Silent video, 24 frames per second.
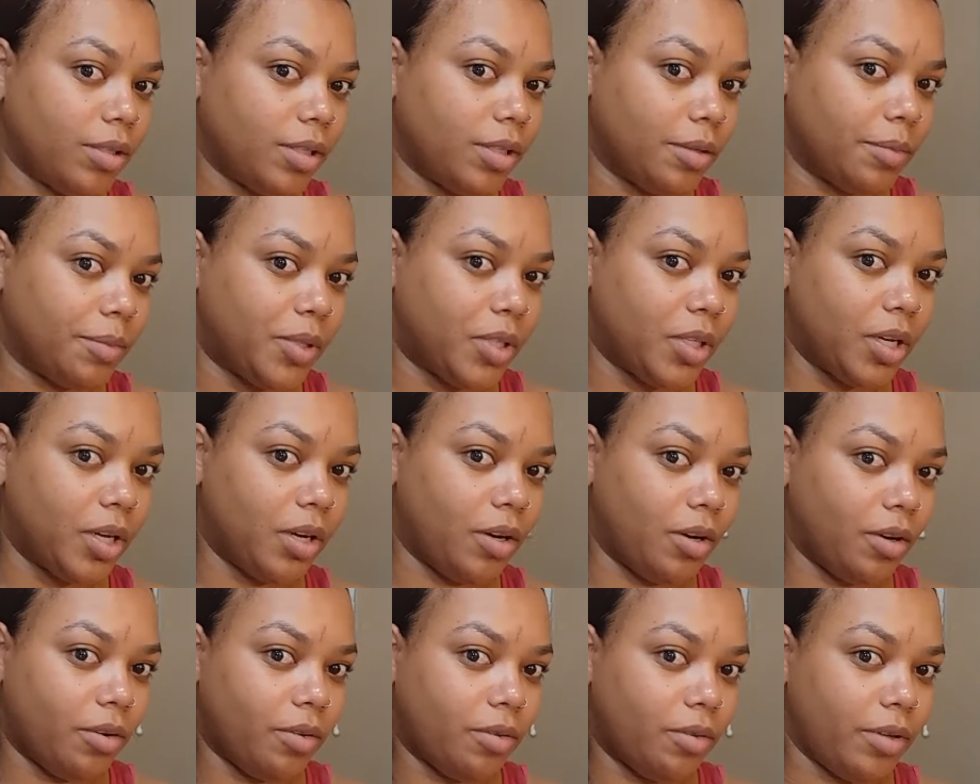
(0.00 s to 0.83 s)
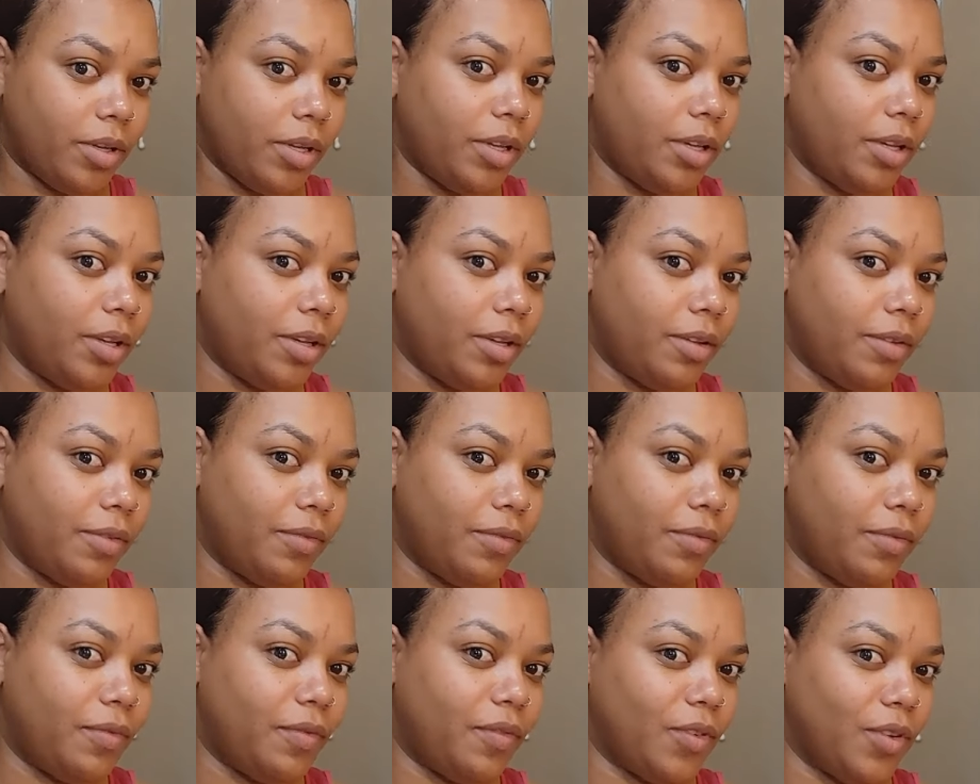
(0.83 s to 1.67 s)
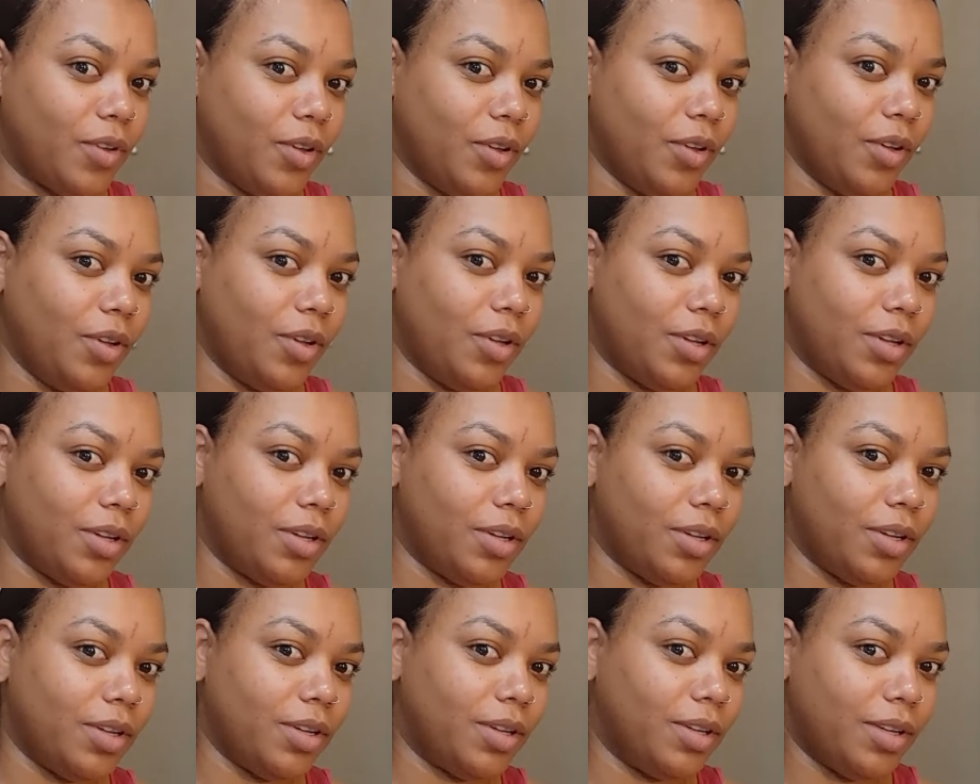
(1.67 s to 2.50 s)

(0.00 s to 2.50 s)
So I'm scared if I